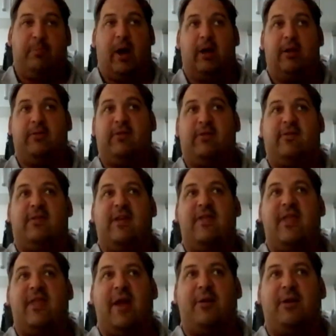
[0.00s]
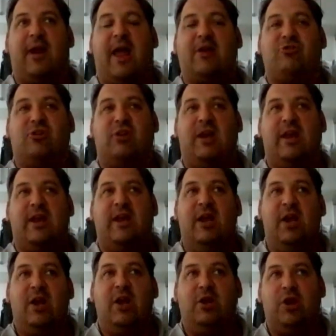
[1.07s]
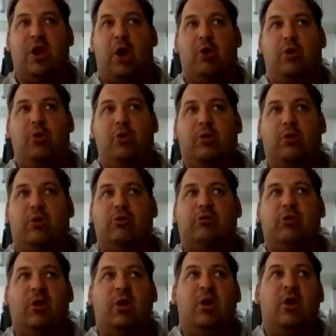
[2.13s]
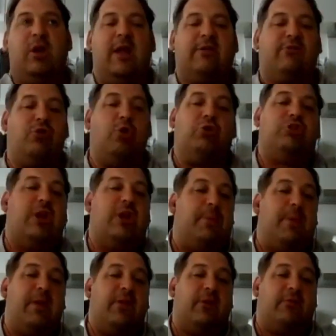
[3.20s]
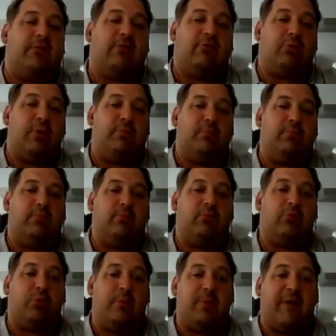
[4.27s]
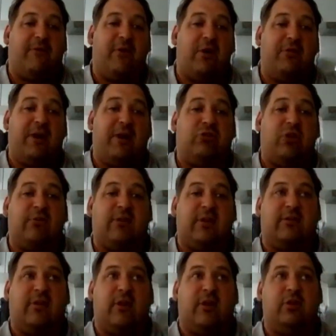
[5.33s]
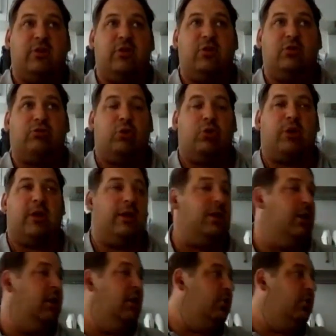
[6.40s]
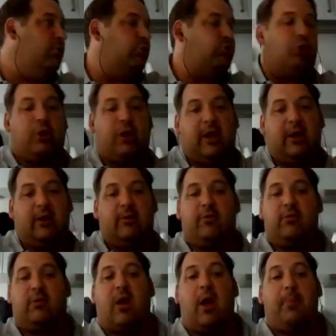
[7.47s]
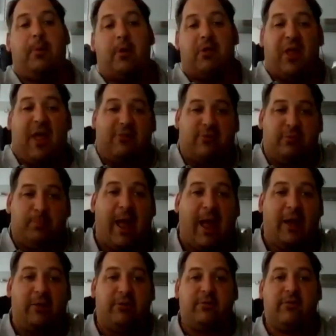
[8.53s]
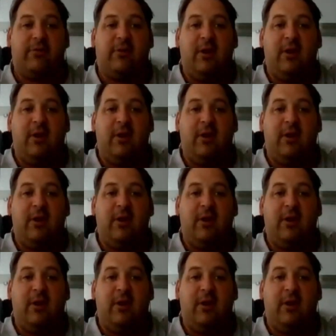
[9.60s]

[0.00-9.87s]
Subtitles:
But to sit there and actually know, because it's not cheap either to swim that far around Jersey. So you're talking a couple of £1,000,